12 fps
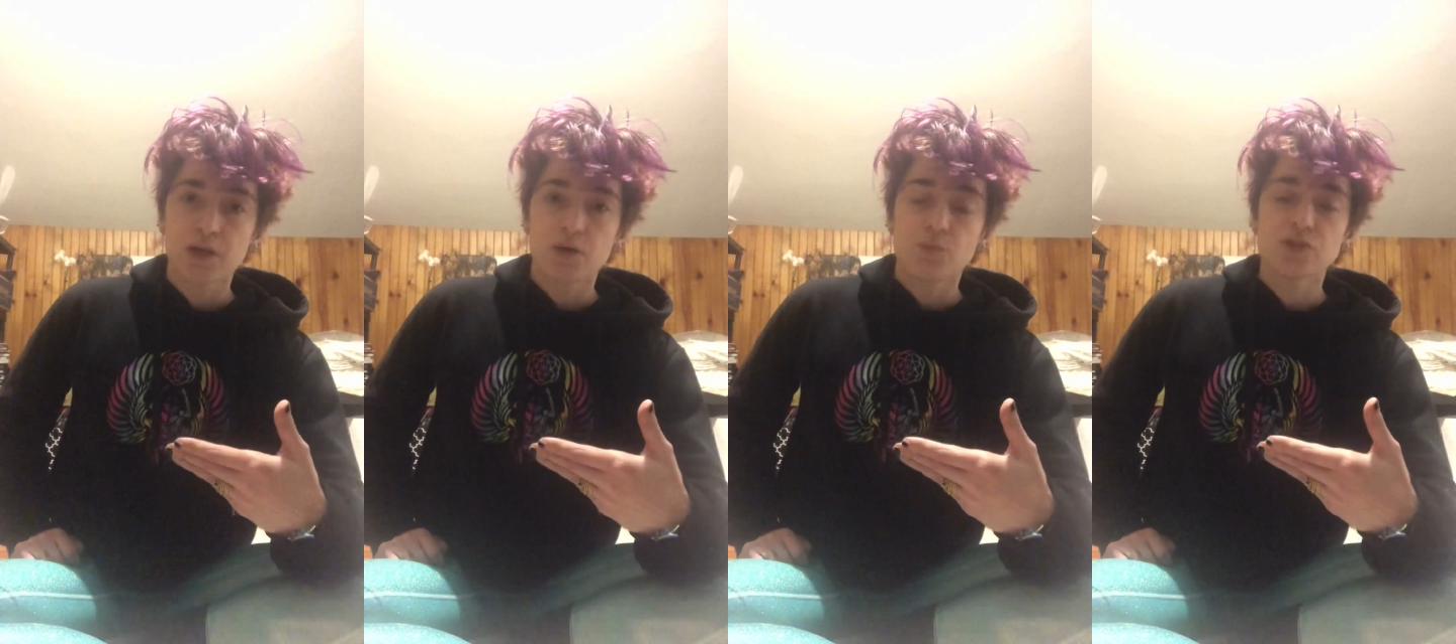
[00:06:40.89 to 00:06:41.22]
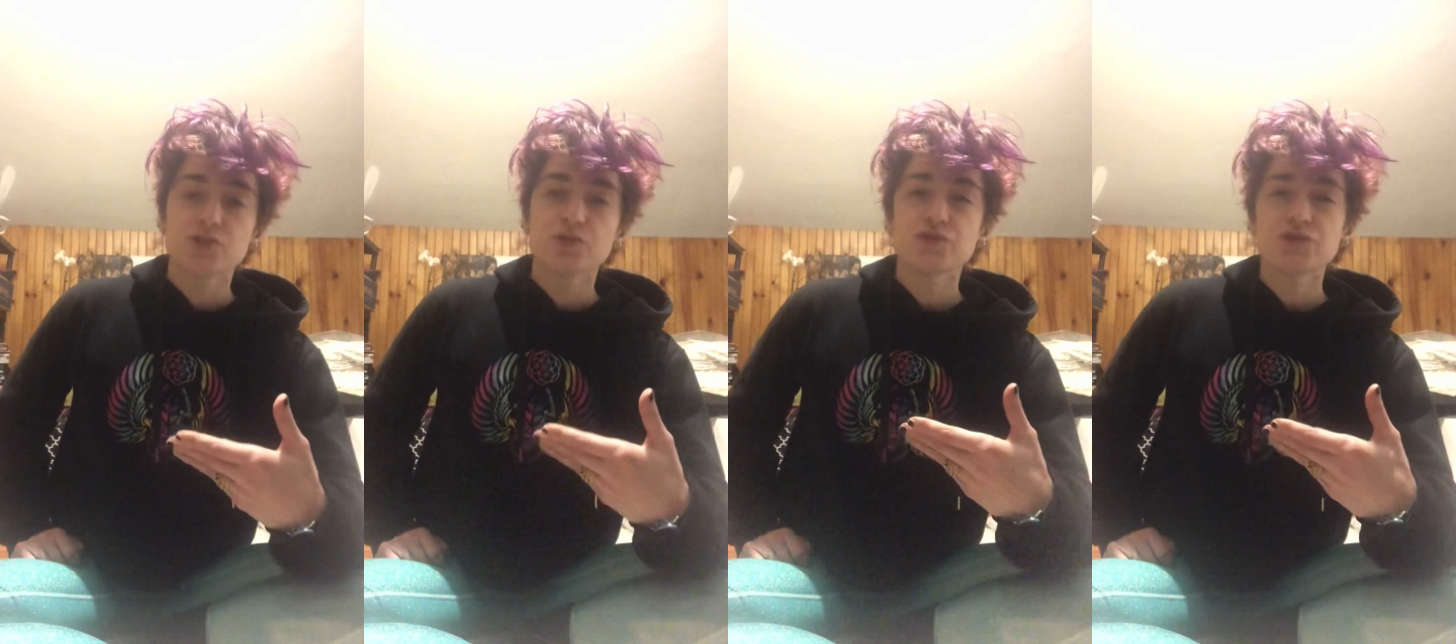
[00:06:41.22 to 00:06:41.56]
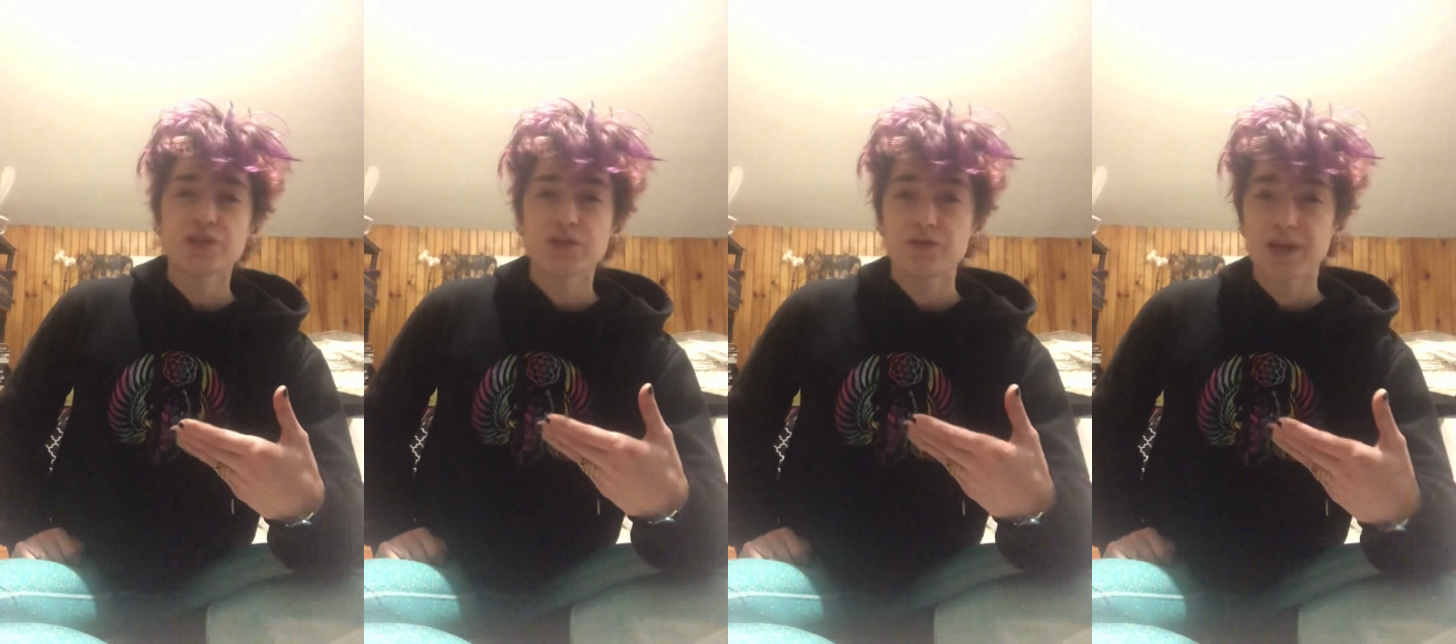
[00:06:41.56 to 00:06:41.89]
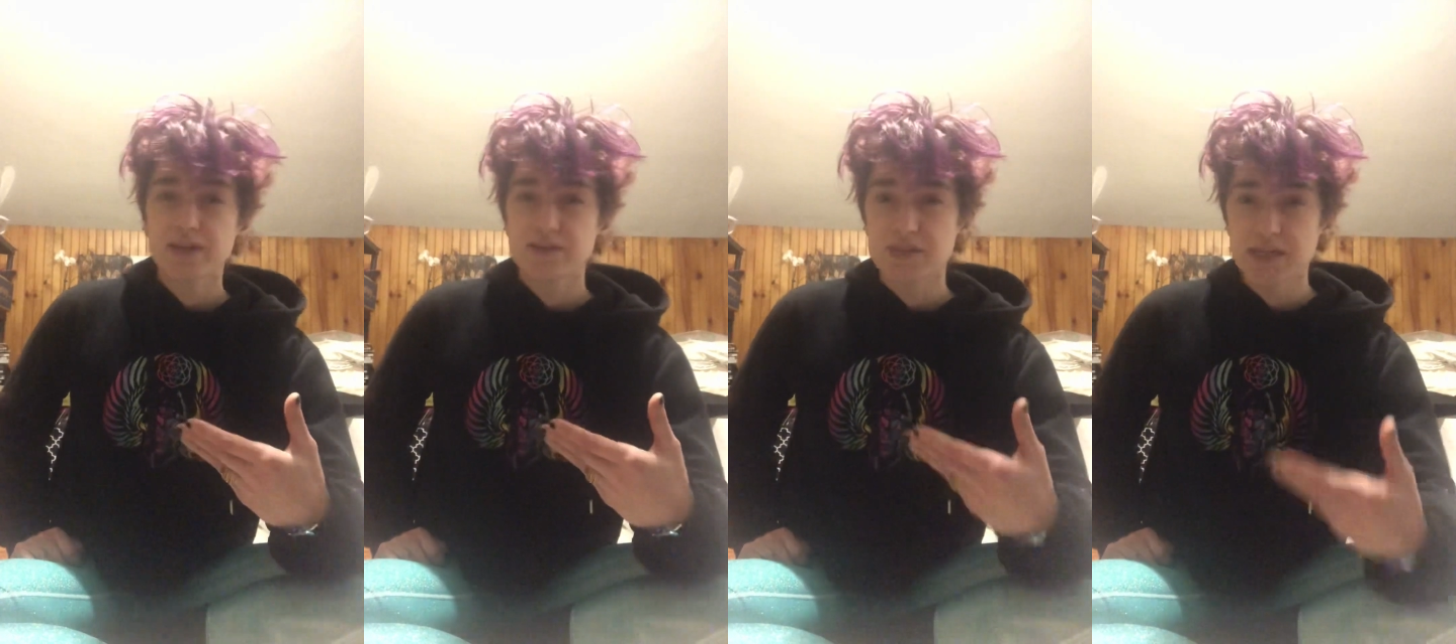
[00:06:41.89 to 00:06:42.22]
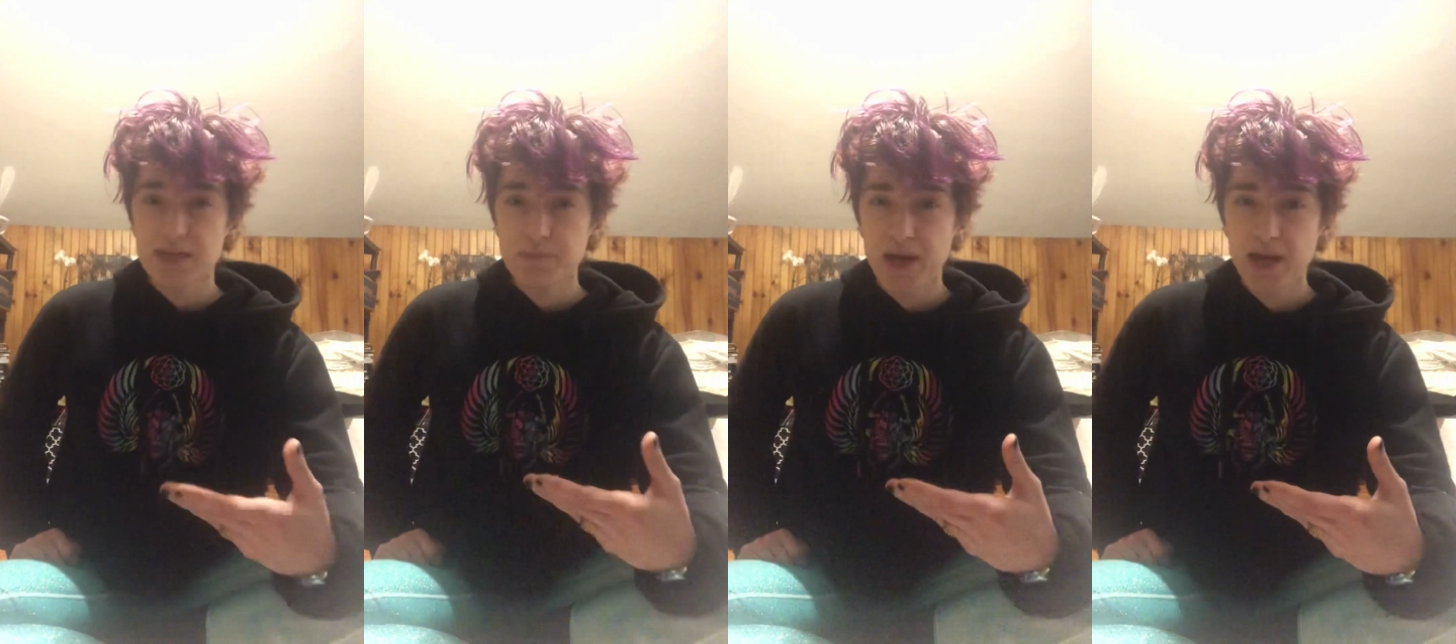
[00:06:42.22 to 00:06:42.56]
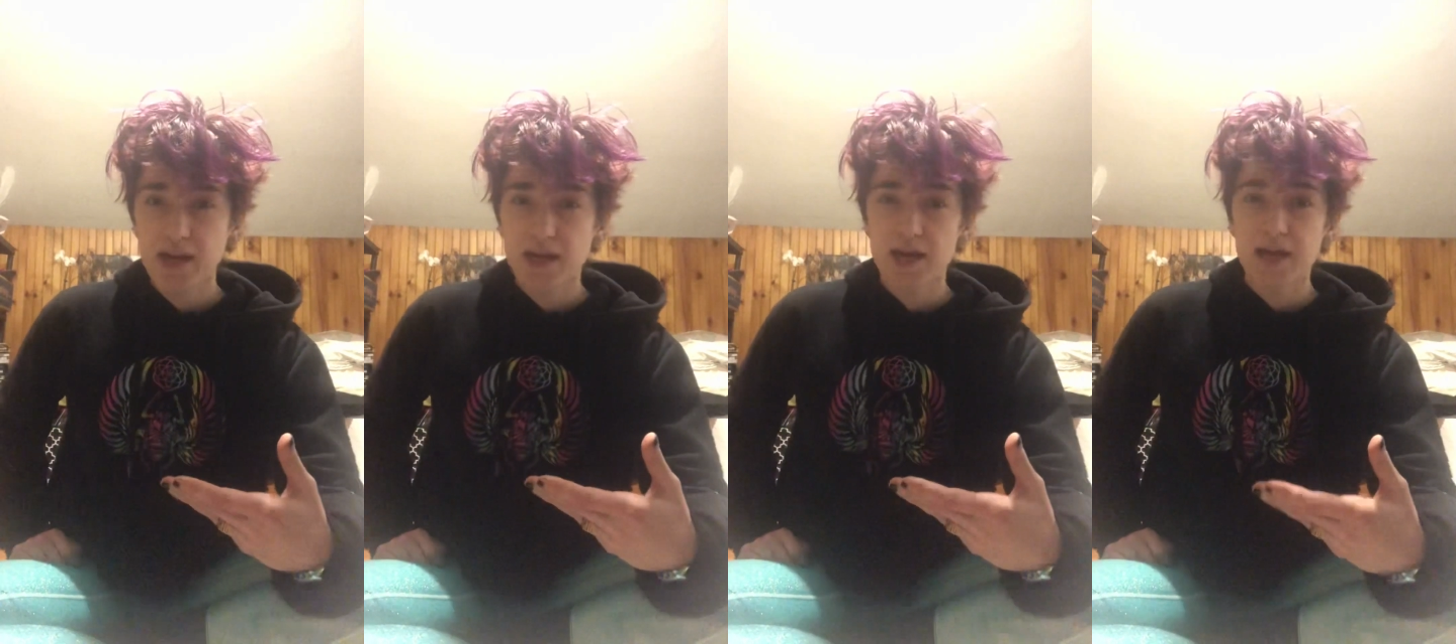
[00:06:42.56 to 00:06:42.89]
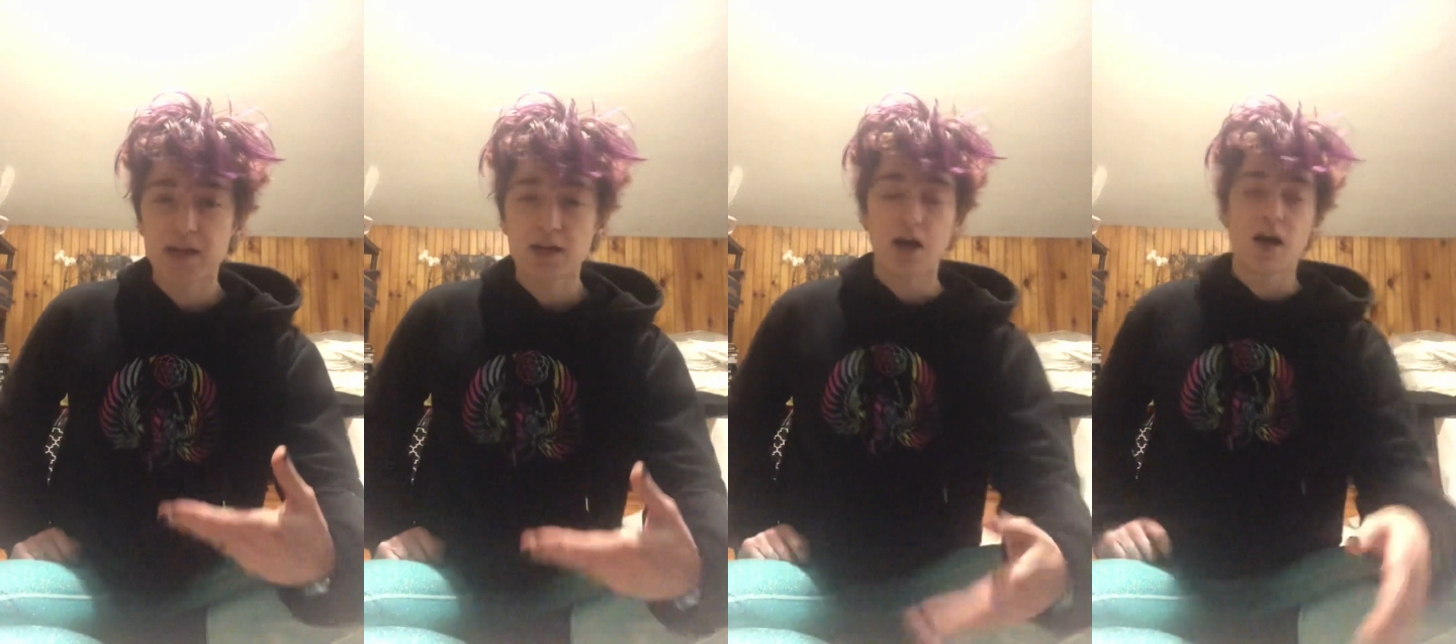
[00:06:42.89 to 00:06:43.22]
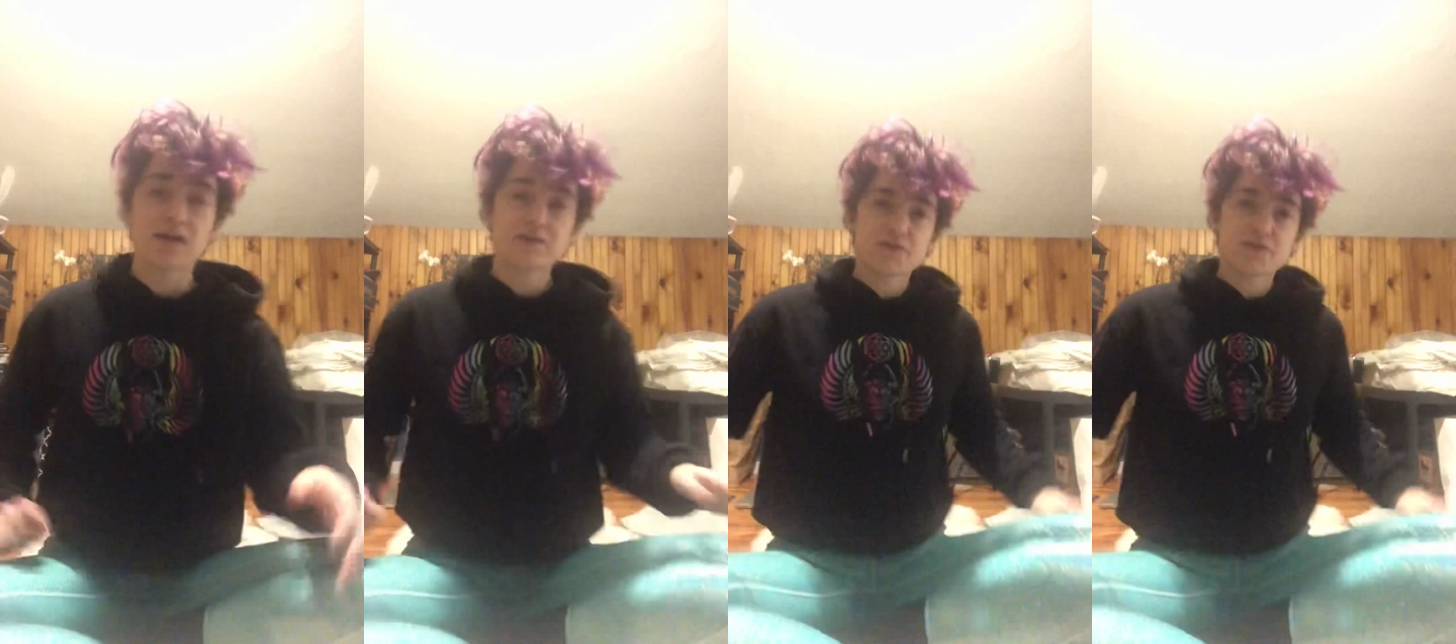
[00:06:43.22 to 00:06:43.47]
which usually creates knee pain, and it causes